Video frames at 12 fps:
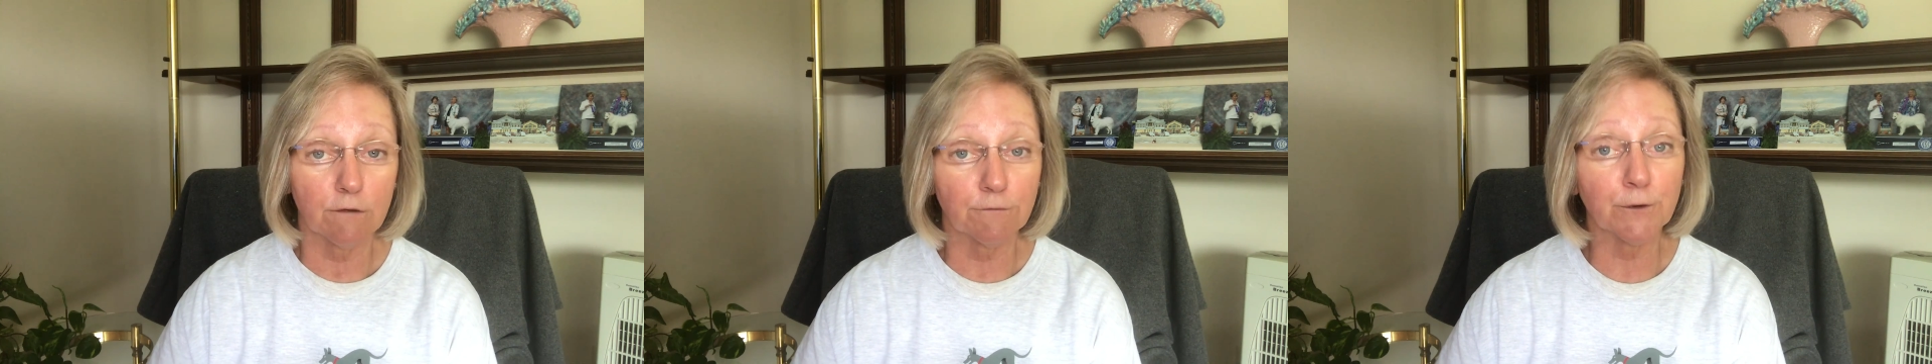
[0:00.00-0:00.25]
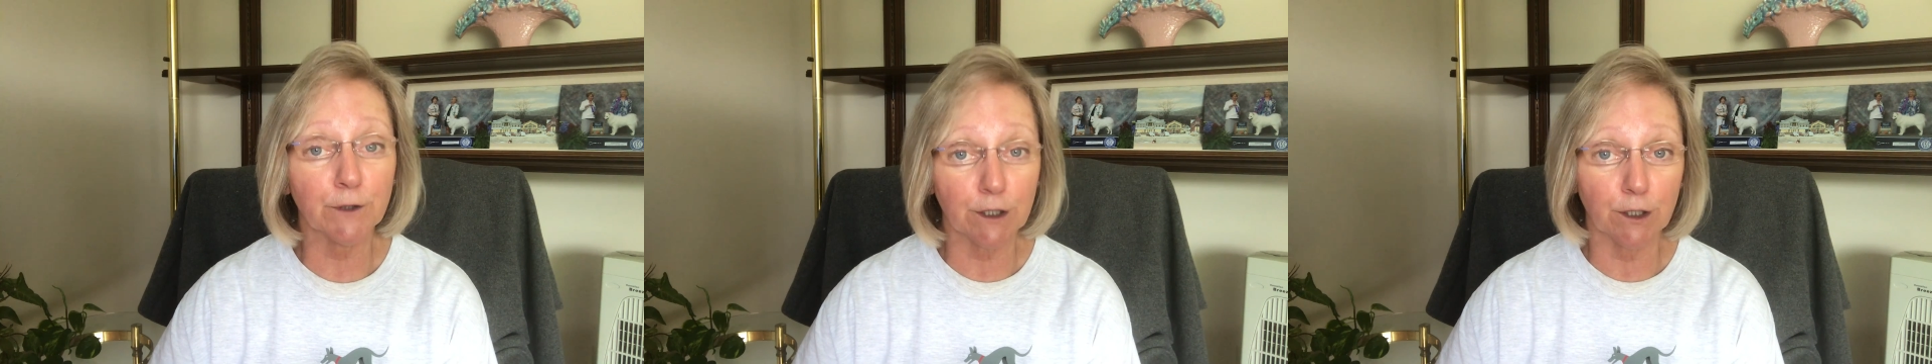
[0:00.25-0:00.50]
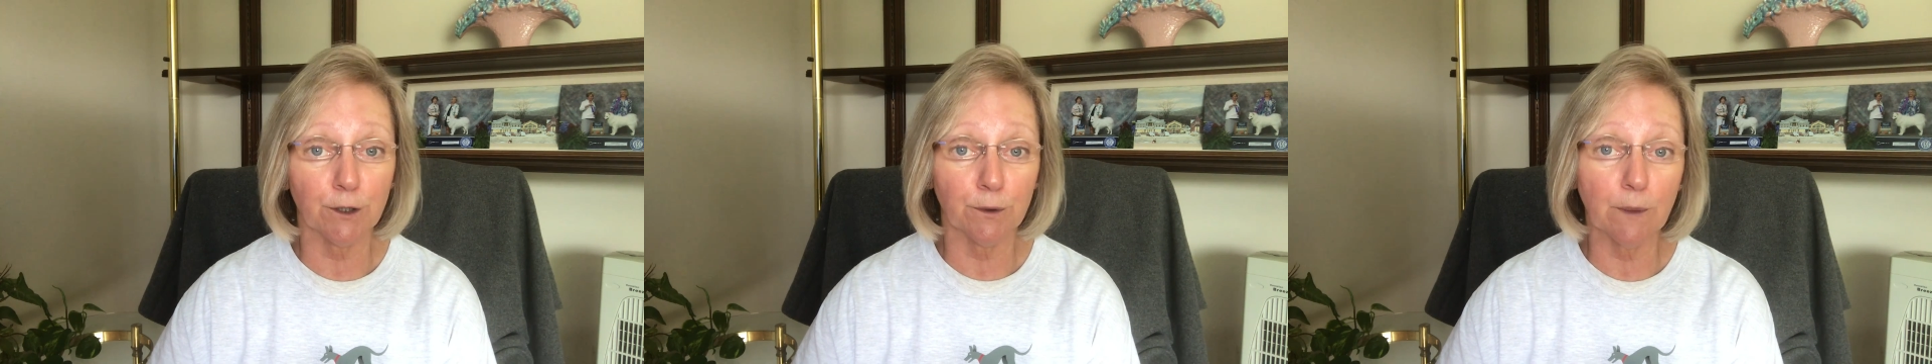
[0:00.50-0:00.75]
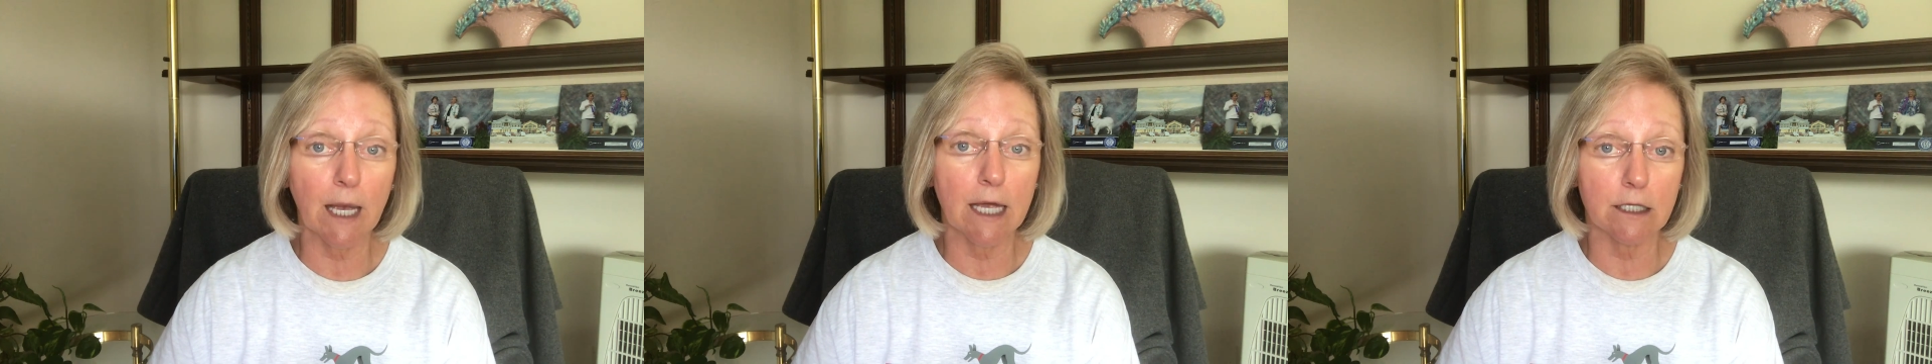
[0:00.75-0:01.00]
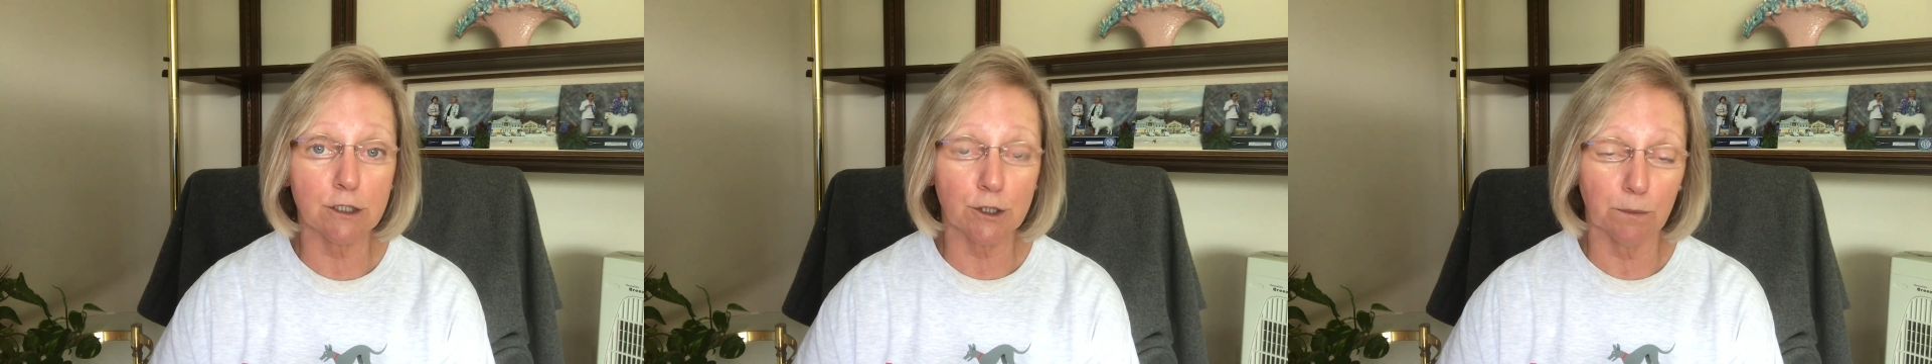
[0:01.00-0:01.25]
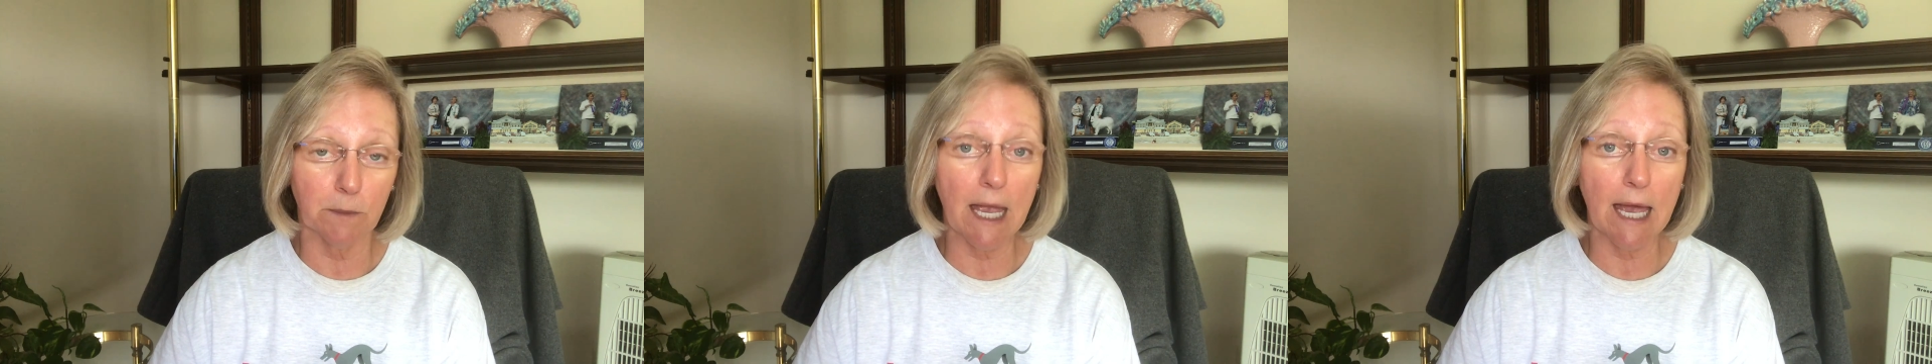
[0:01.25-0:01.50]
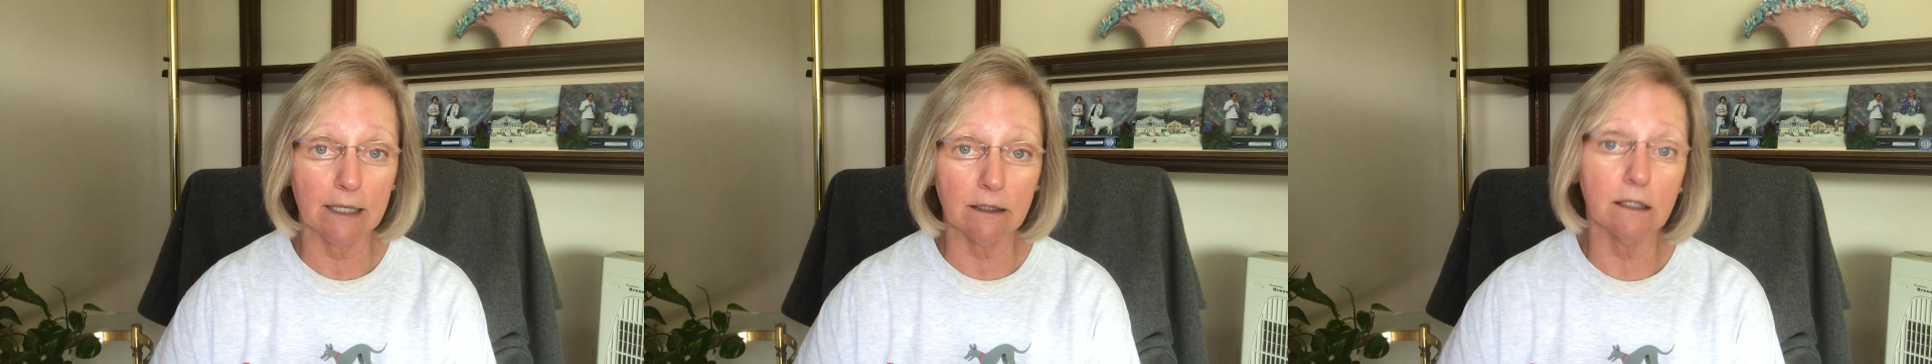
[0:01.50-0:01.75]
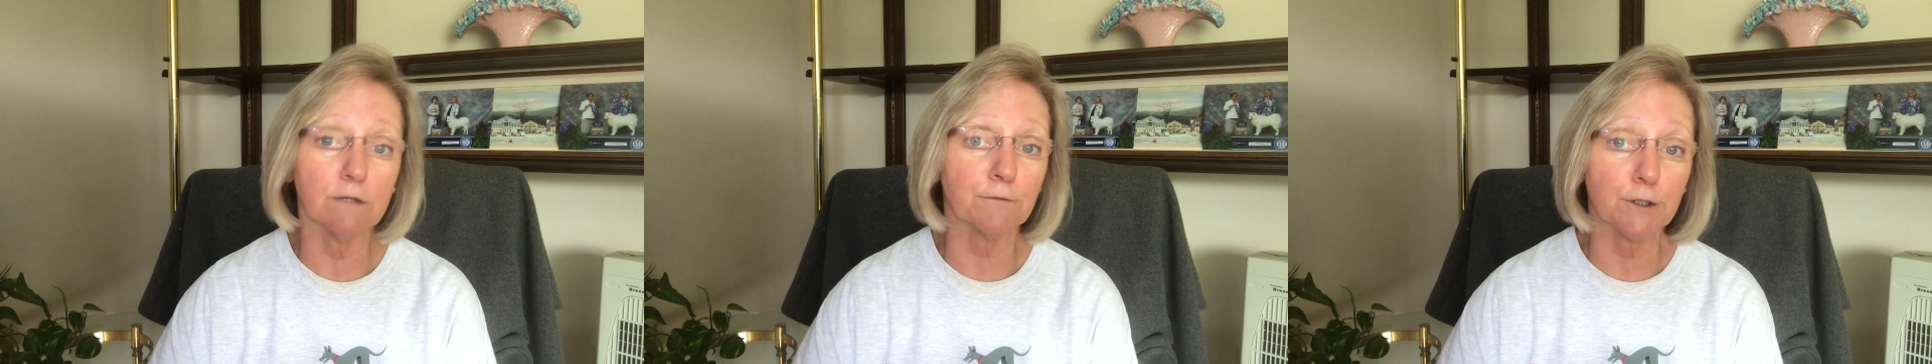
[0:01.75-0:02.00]
for you and your
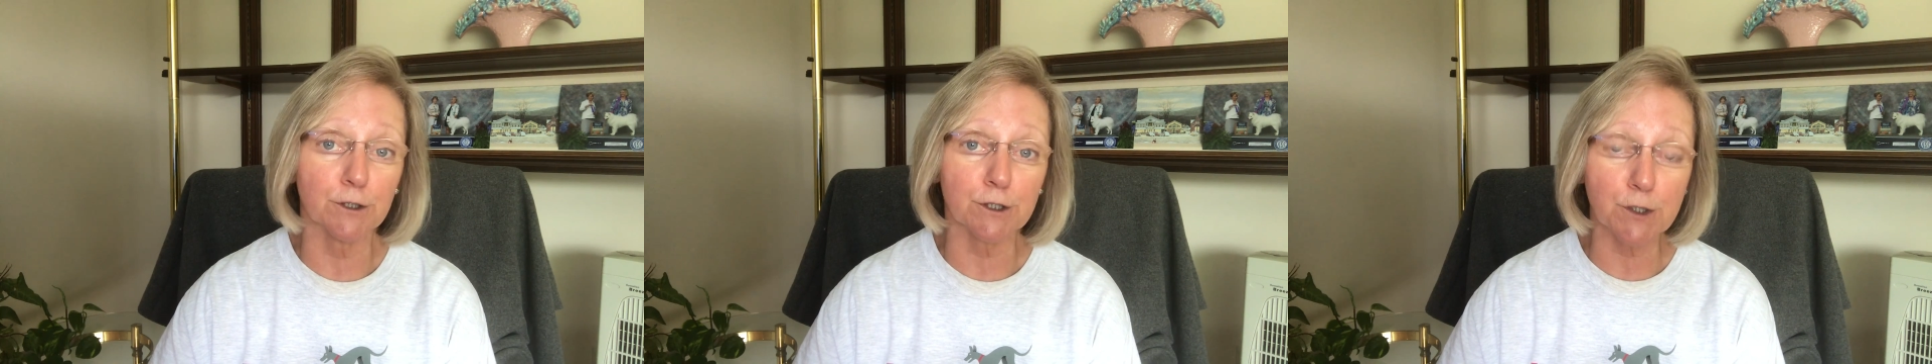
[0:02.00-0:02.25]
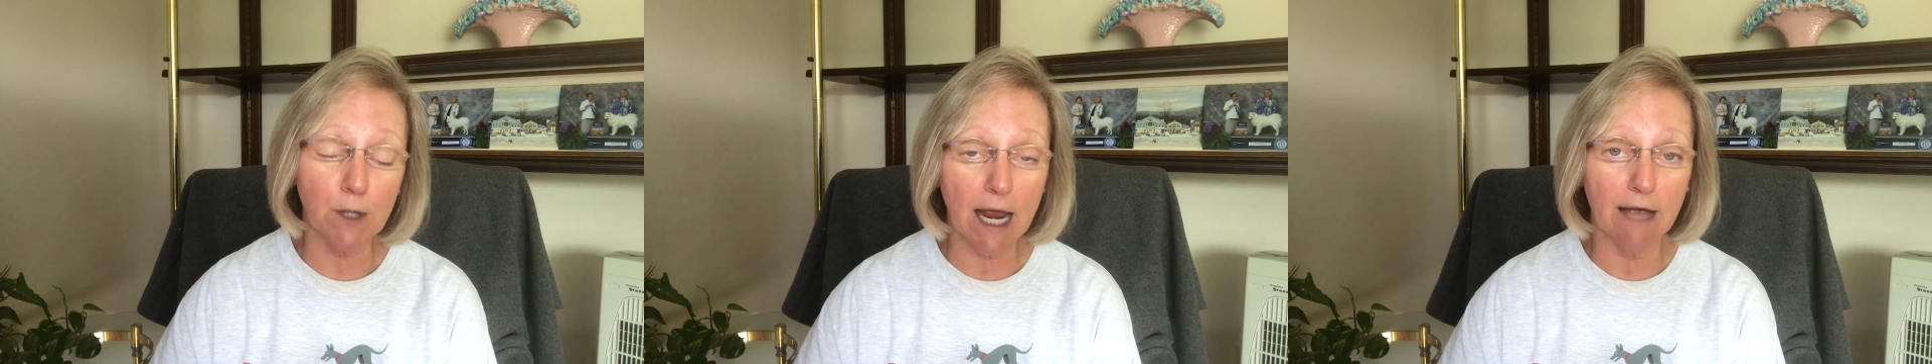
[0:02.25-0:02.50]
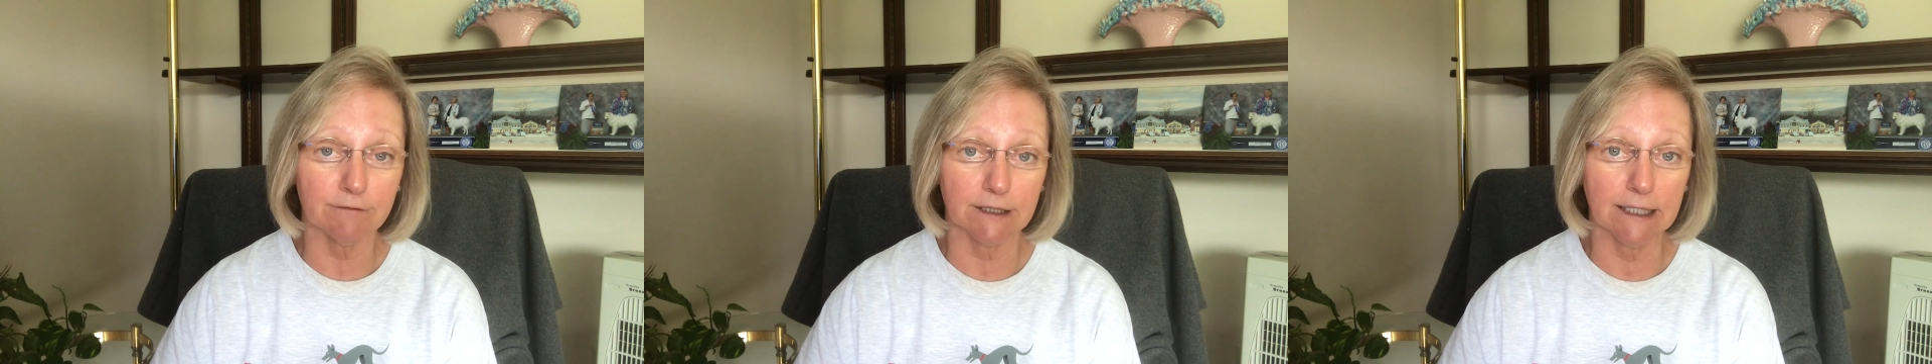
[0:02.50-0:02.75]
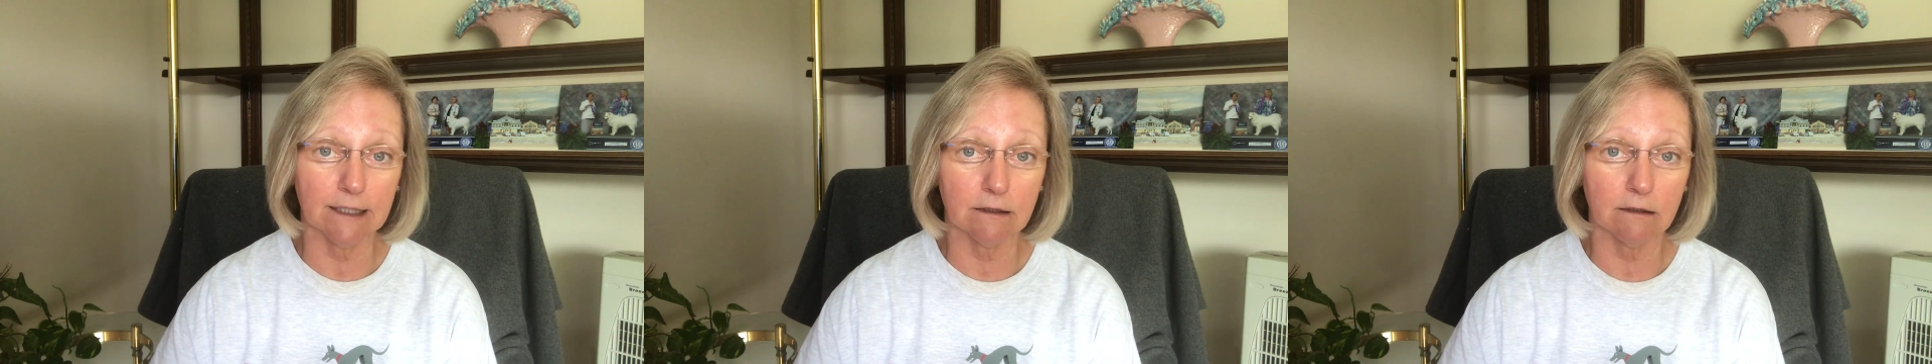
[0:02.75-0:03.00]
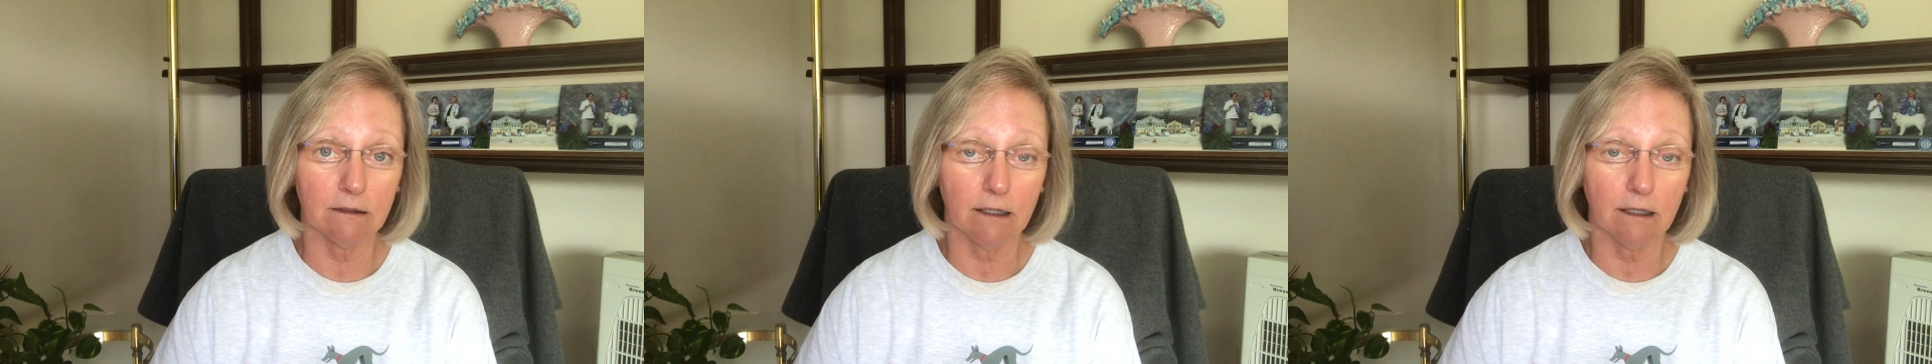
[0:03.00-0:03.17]
pet if you're traveling.